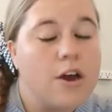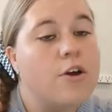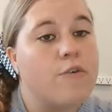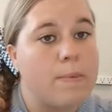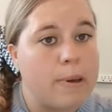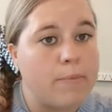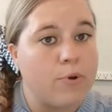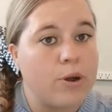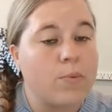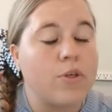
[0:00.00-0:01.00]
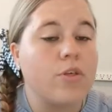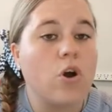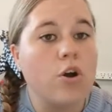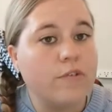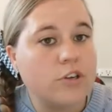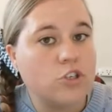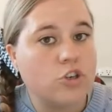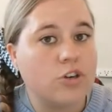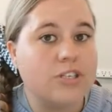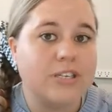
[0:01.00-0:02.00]
Remembering with
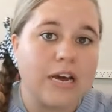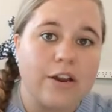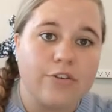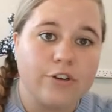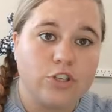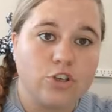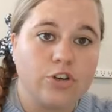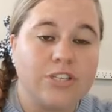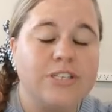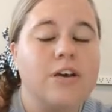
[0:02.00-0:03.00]
overinsurance and underinsurance,